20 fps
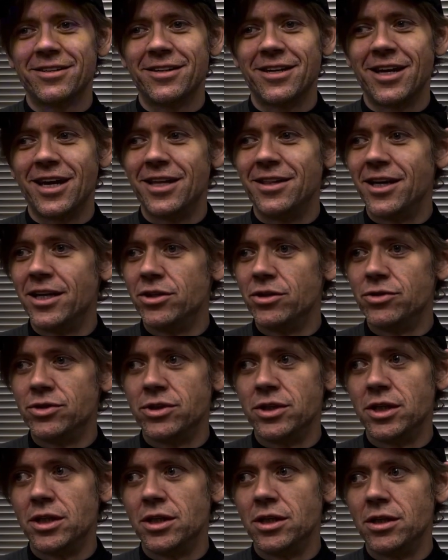And then you
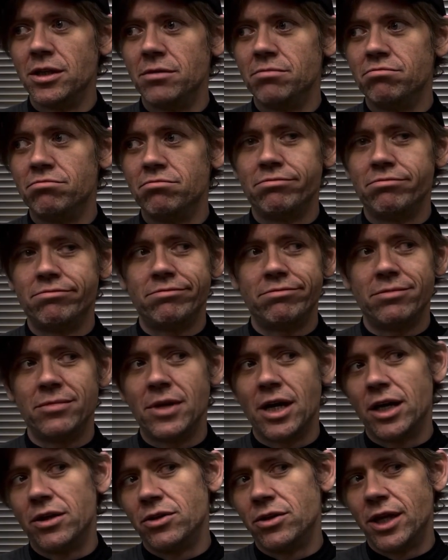see
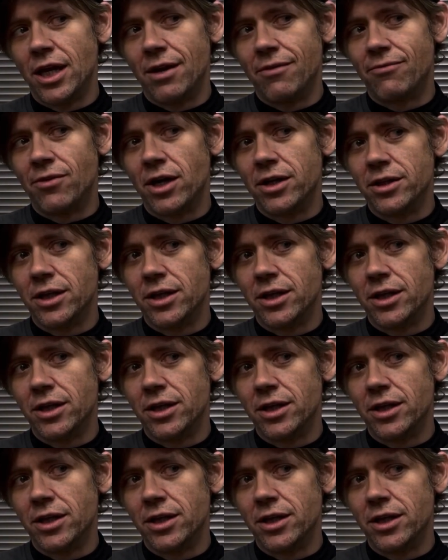that you can't find